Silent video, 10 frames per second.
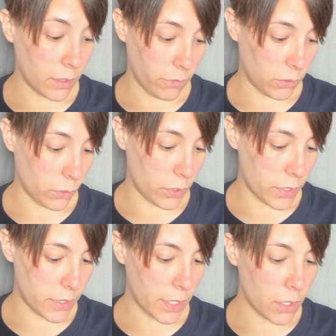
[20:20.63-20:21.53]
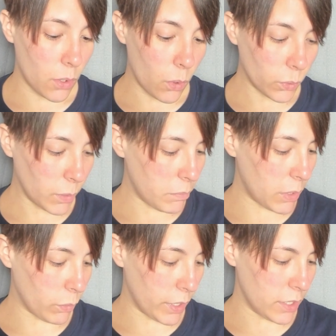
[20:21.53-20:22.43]
the floors that could only be
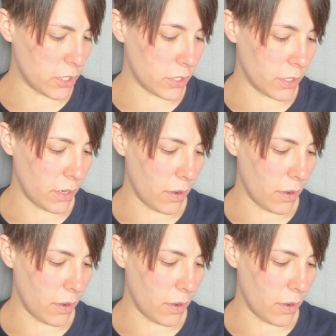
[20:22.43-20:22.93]
reached